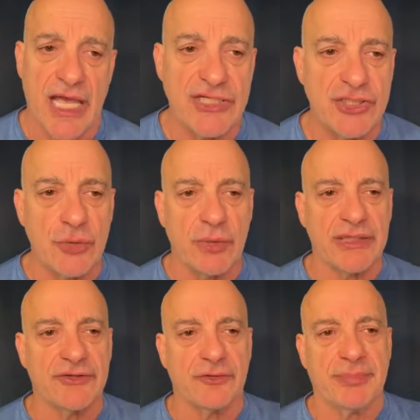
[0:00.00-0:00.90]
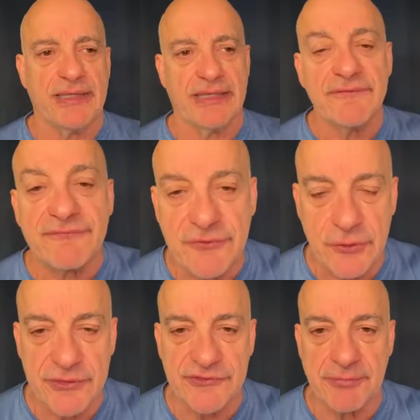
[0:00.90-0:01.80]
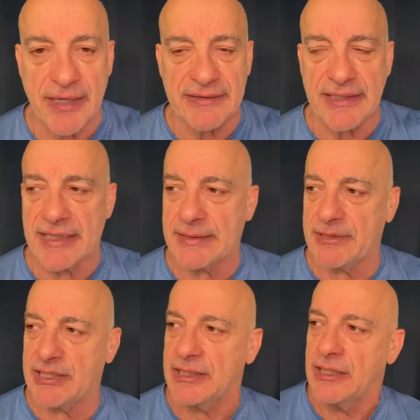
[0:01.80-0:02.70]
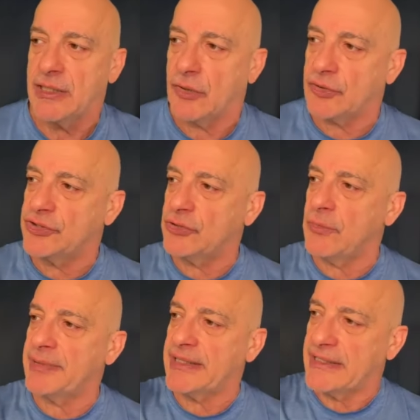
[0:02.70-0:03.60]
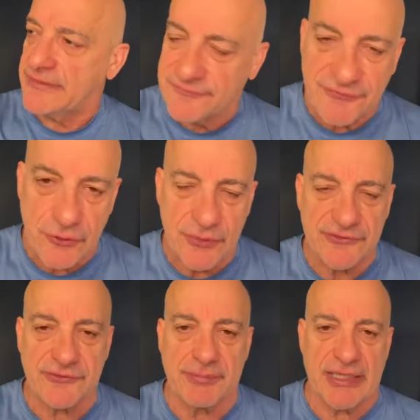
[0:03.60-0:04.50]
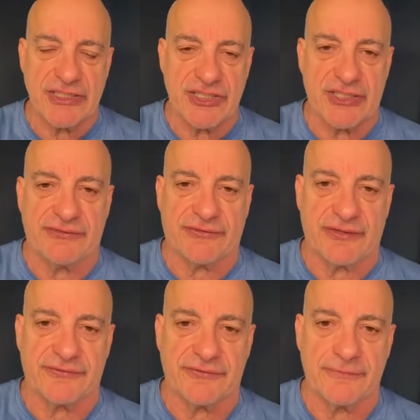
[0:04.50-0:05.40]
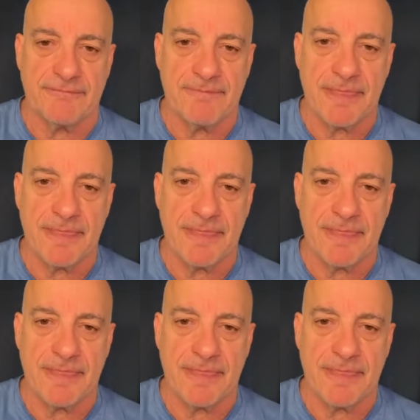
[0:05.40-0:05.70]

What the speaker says: And you will either be influenced by the enemy or you will be influenced by Jesus.